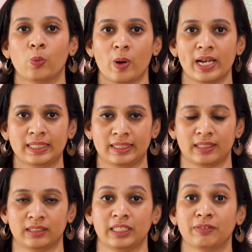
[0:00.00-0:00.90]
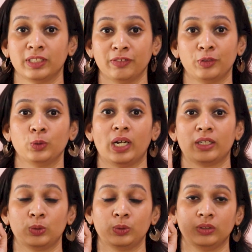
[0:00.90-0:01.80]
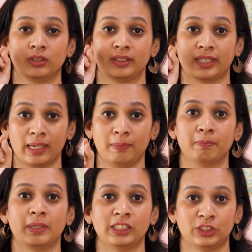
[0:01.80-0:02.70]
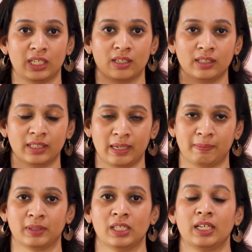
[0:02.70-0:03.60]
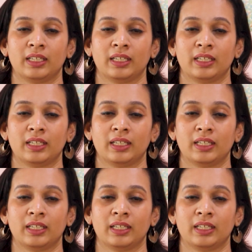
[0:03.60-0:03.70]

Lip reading: Why is that? Even if you had to type my channel name,